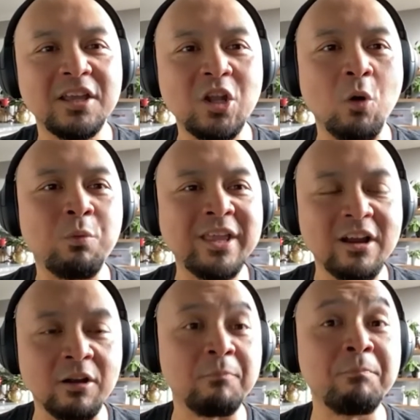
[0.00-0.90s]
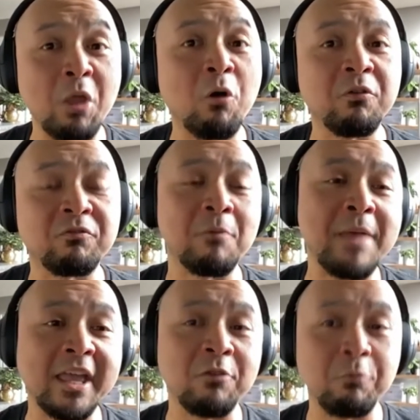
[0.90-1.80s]
you know we are known for
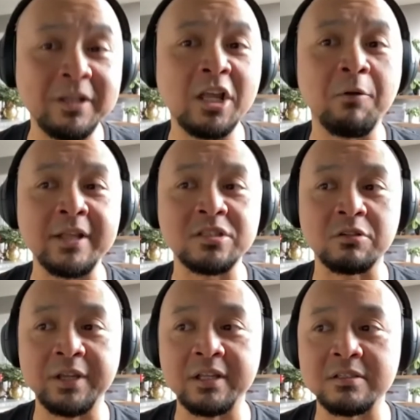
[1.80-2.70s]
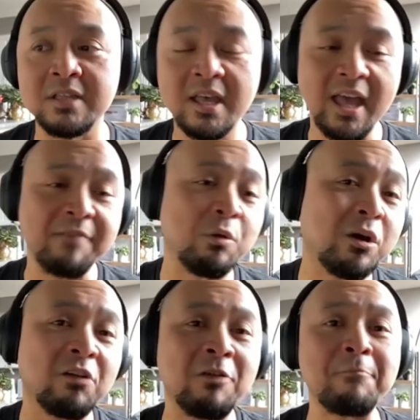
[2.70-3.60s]
making really great screens and we want to